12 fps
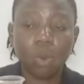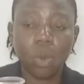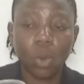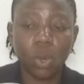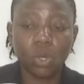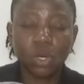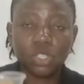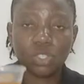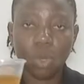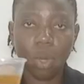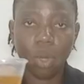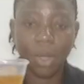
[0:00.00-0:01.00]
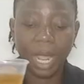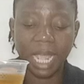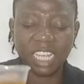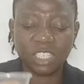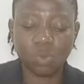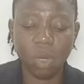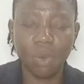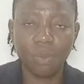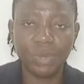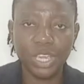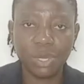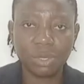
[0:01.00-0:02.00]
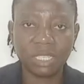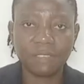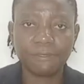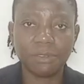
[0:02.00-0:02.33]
coconut oil is what we'll be using